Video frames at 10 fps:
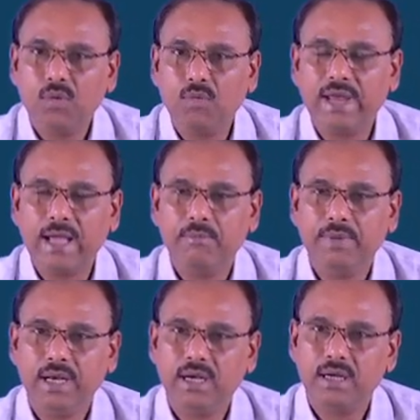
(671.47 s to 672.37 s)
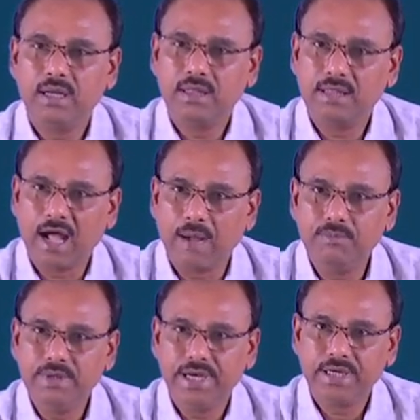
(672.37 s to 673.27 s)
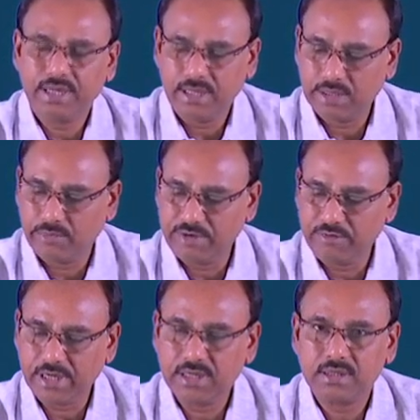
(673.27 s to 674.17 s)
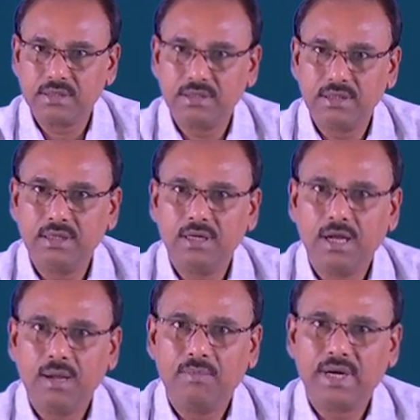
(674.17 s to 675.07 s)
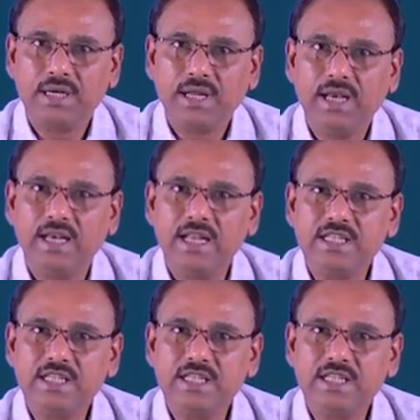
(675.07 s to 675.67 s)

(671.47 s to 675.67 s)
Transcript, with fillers: would have been the update in the weight vector. But in